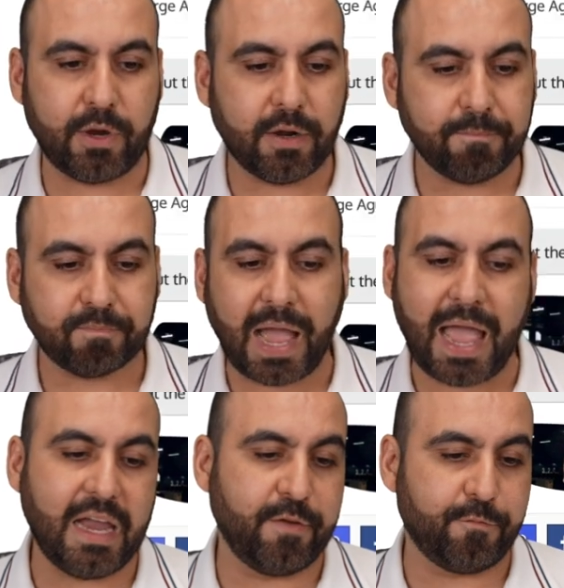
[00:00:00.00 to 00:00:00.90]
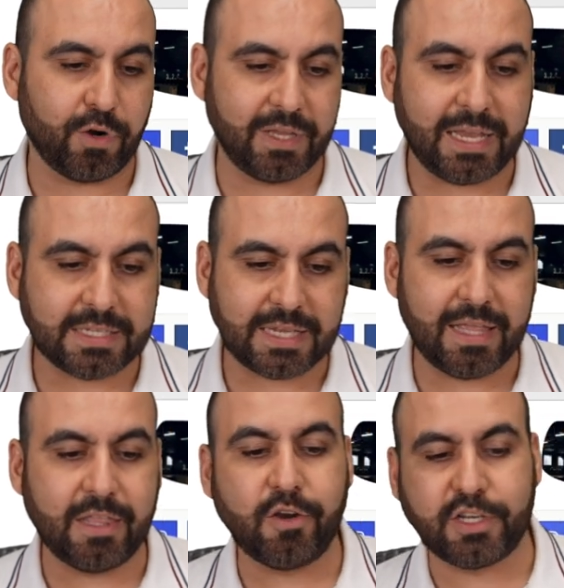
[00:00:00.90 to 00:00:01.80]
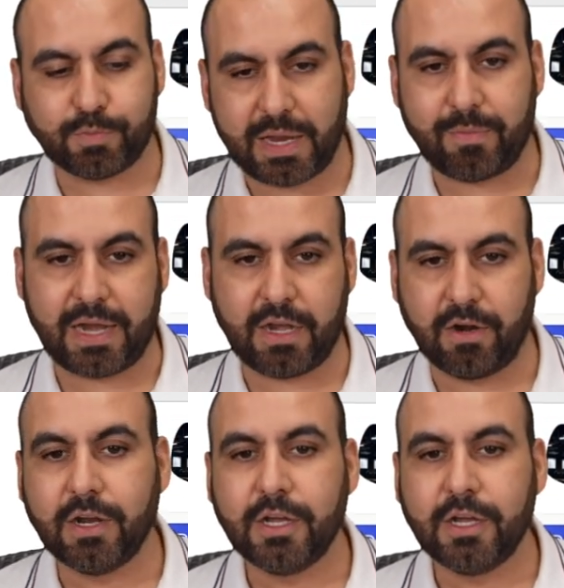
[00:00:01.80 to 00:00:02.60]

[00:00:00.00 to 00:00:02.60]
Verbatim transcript: here, I added four links and they're displaying right here.